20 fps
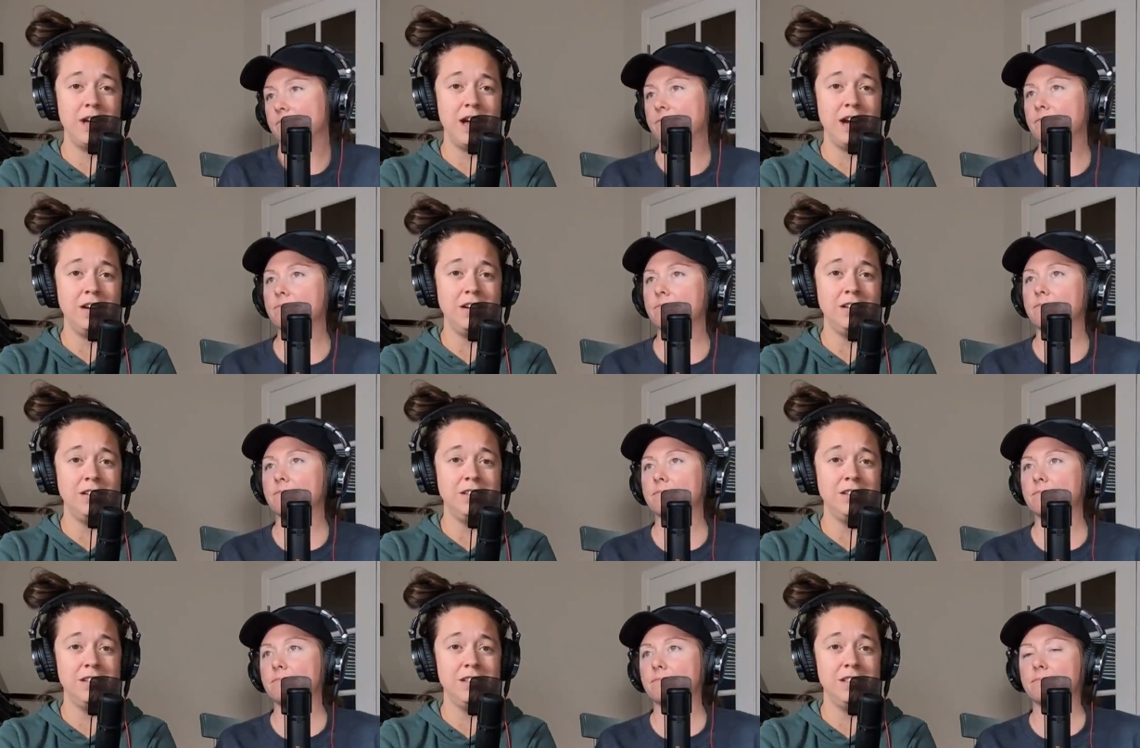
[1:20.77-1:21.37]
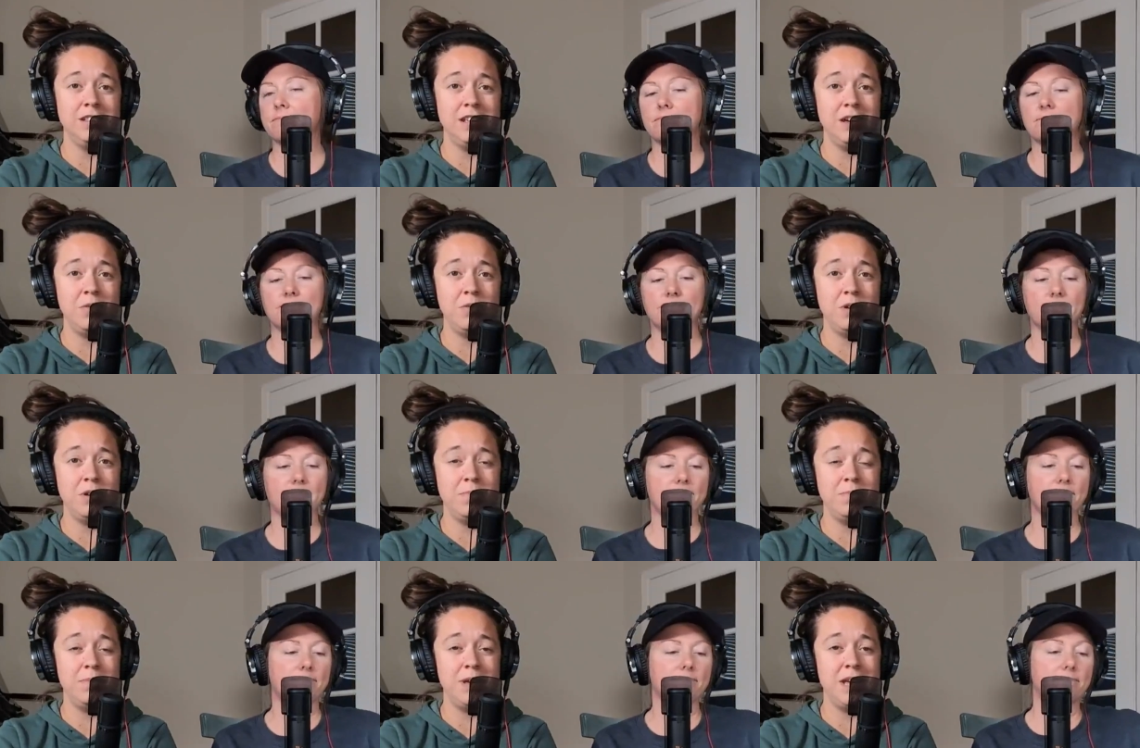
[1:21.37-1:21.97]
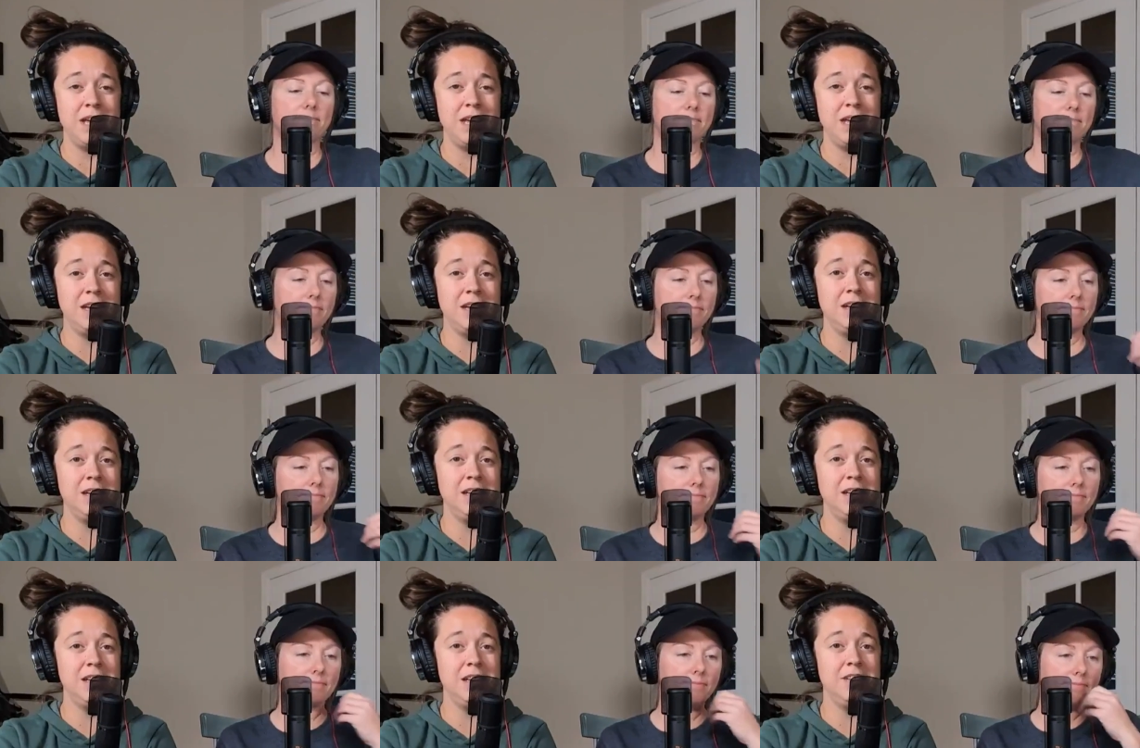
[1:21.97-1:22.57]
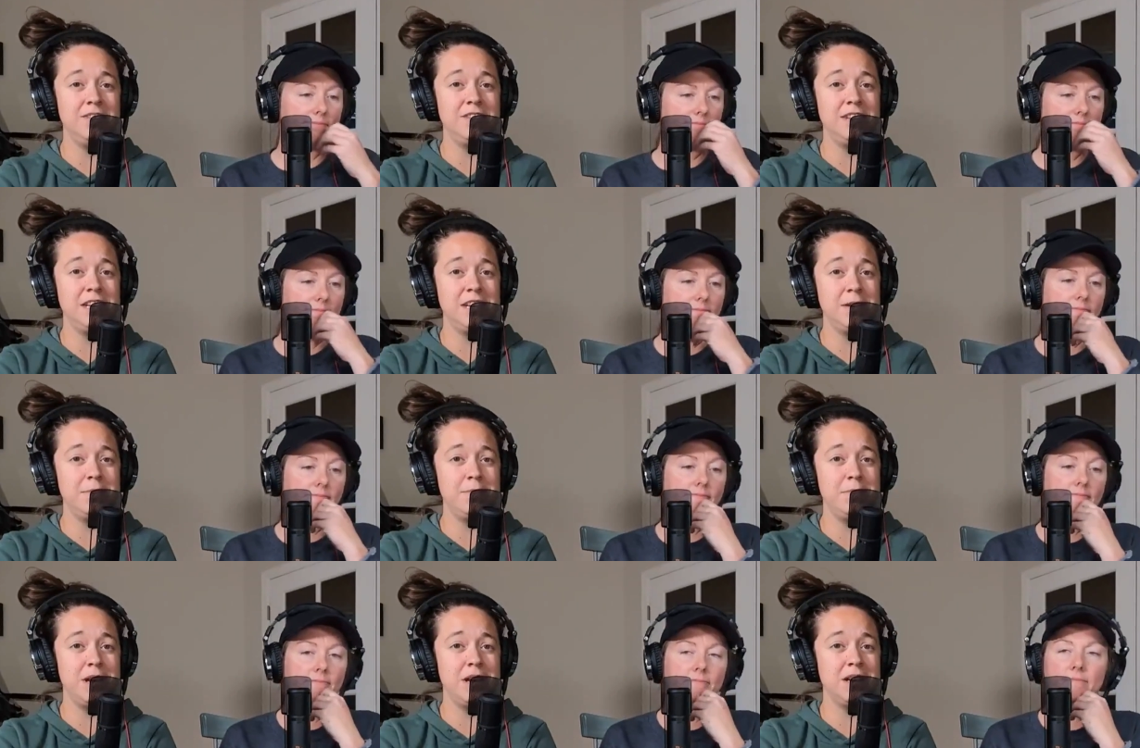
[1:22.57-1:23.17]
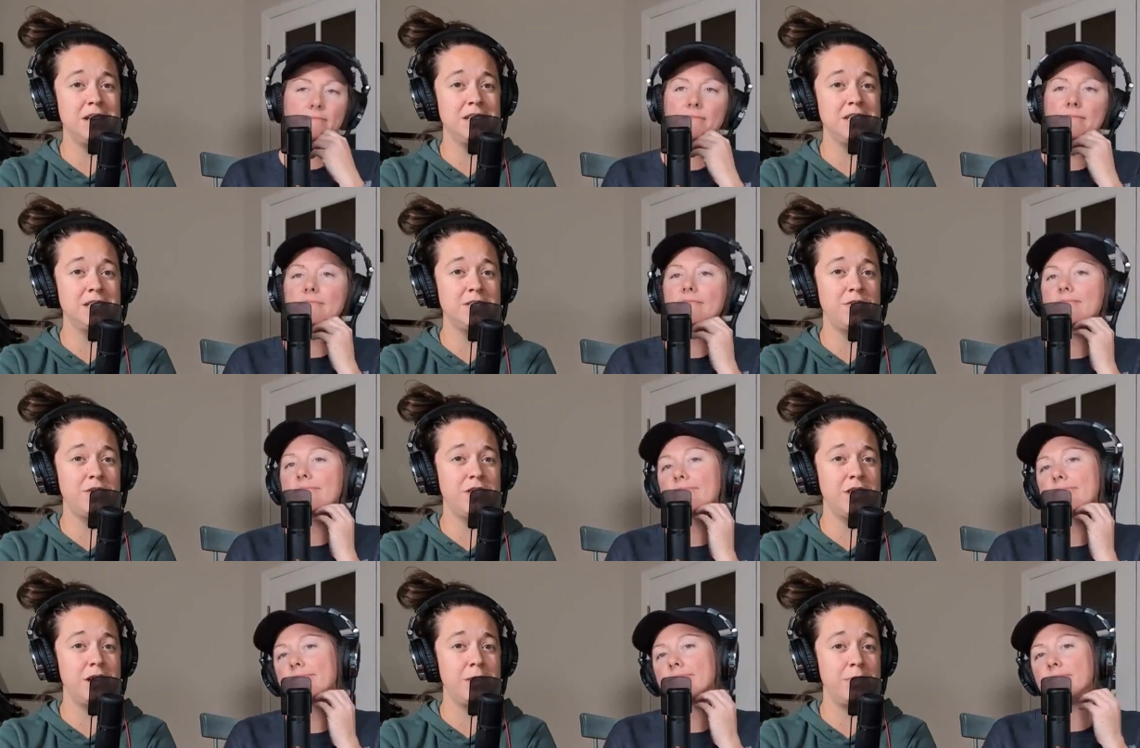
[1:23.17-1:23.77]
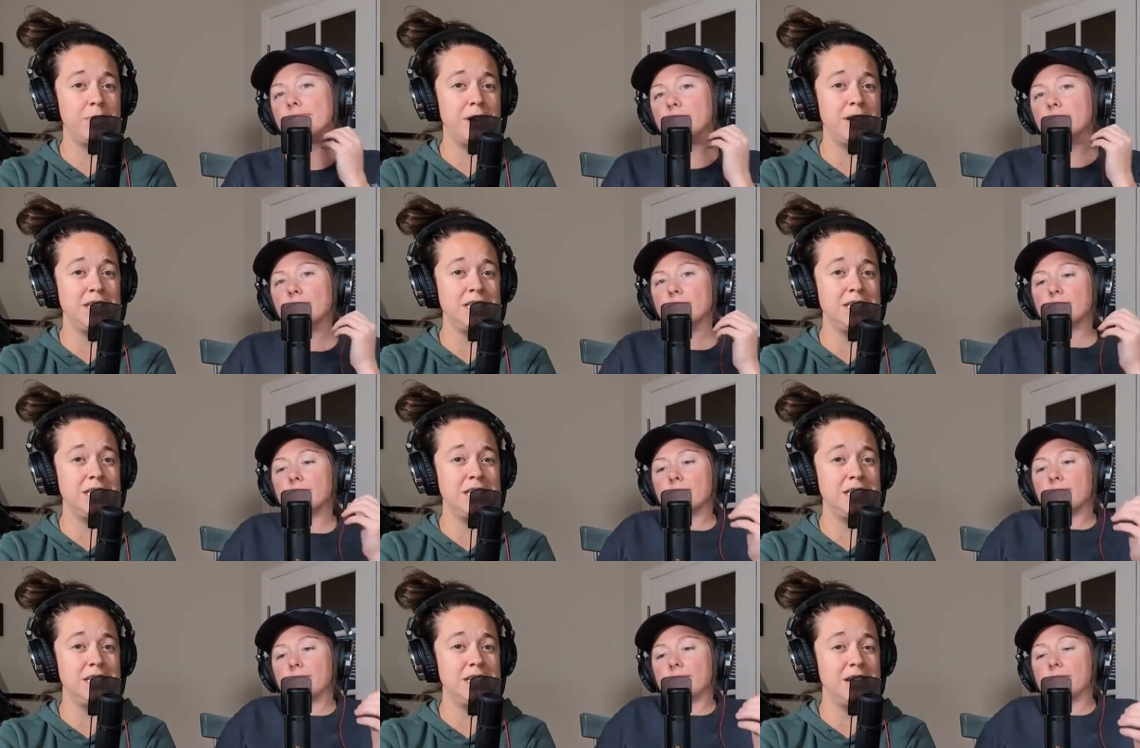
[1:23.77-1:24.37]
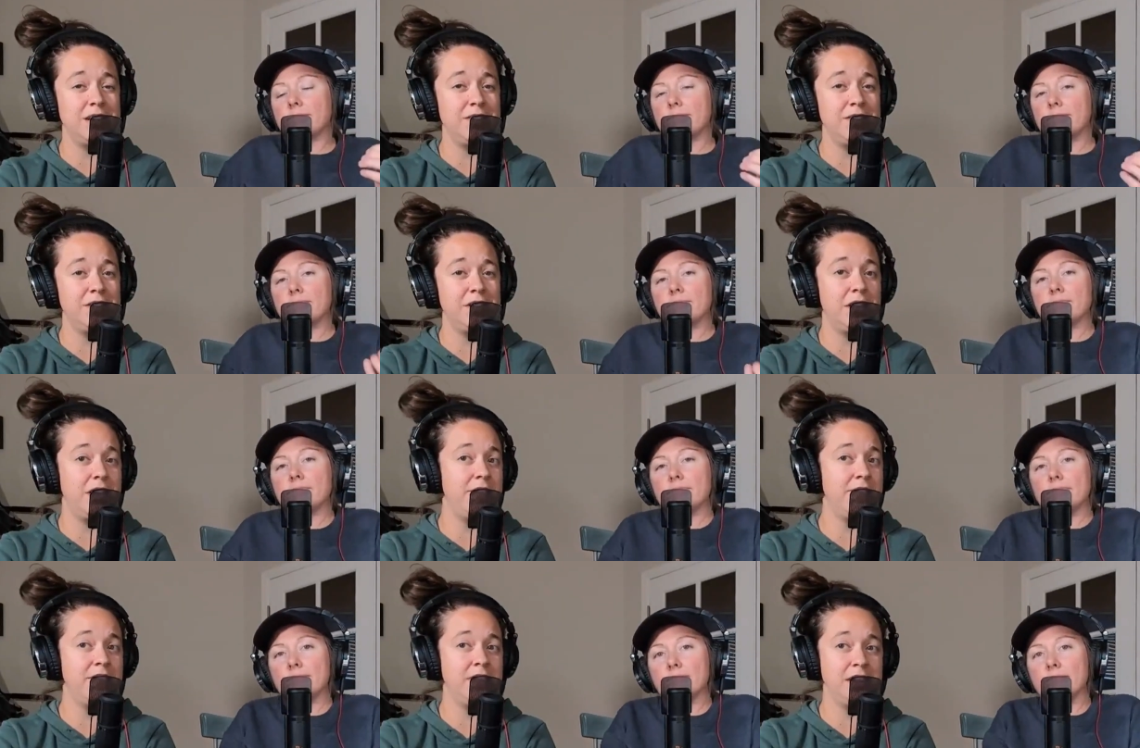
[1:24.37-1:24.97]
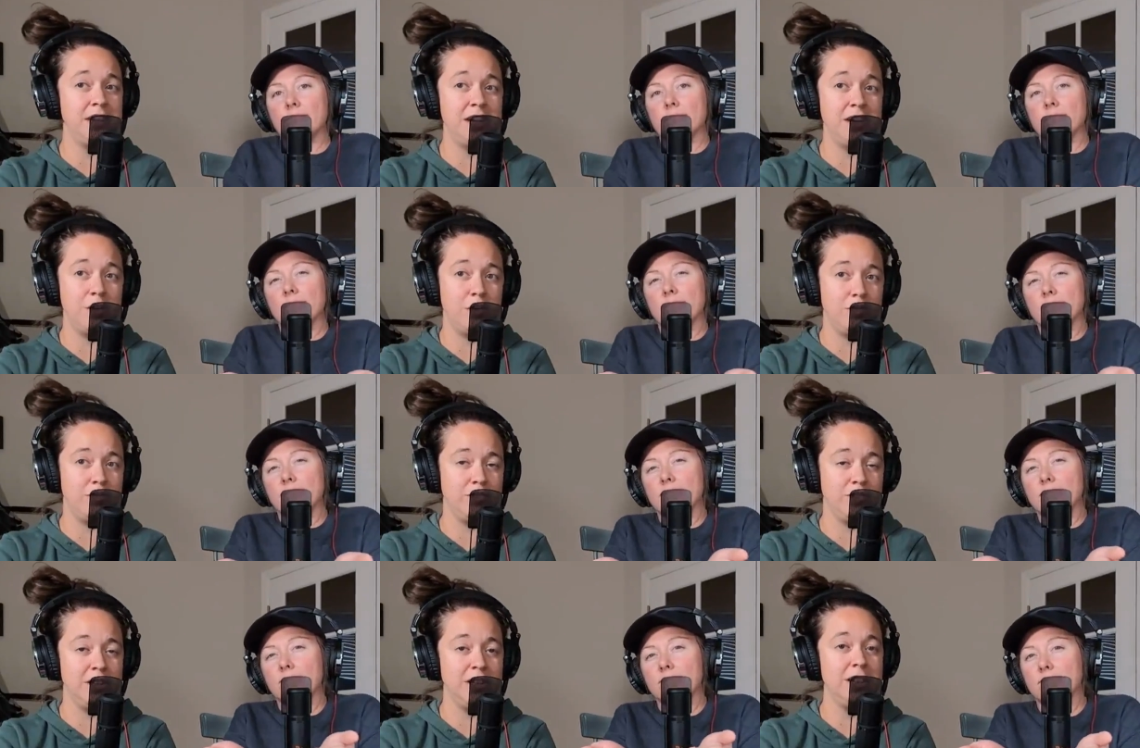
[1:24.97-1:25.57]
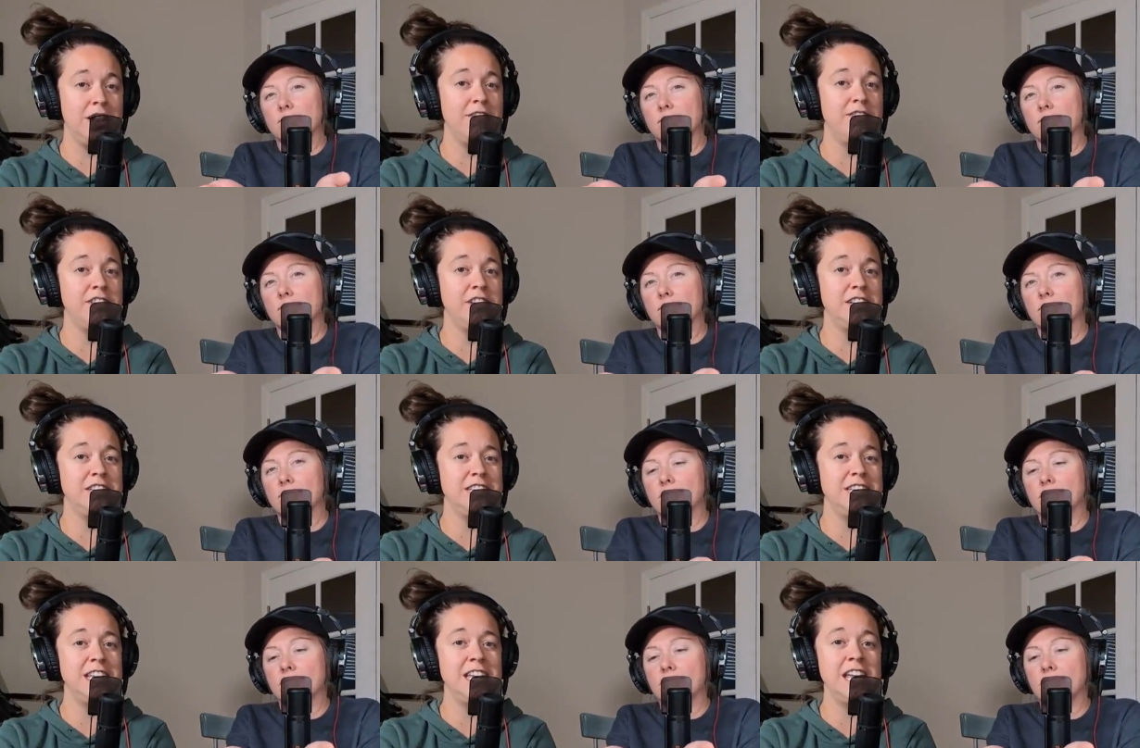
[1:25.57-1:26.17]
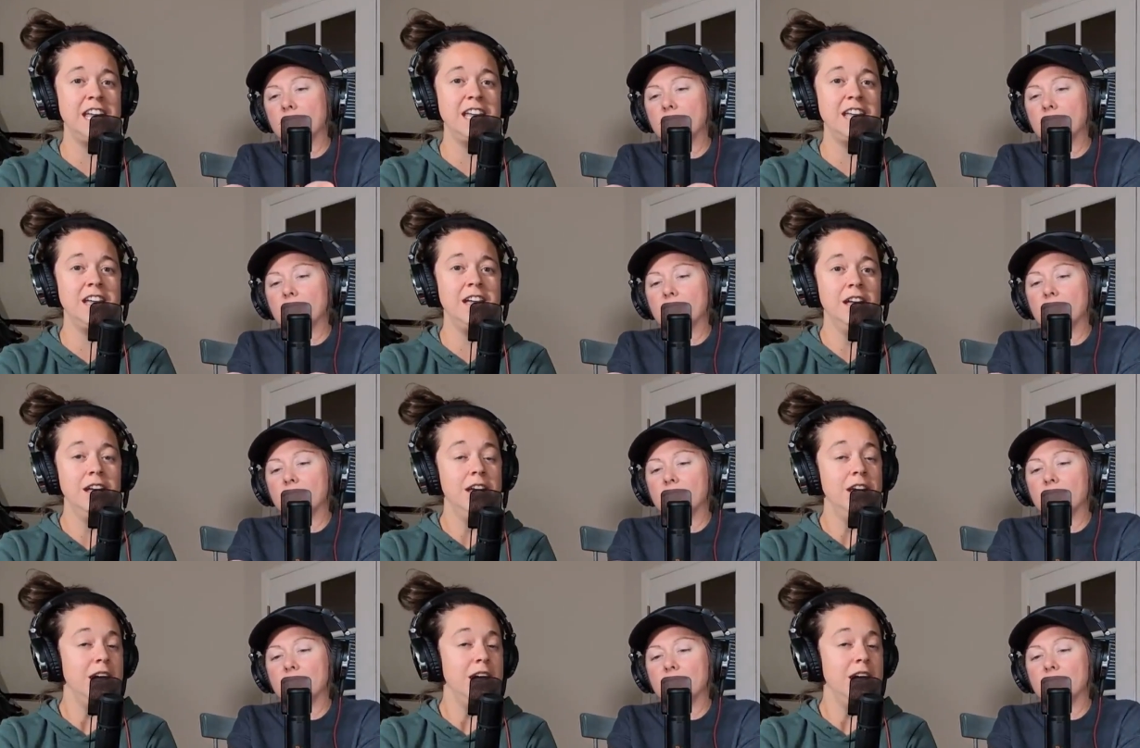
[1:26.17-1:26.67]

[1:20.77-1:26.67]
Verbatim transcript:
Speaker 1: carol and they would be gifted beers for their presence of lovely, hopefully lovely singing,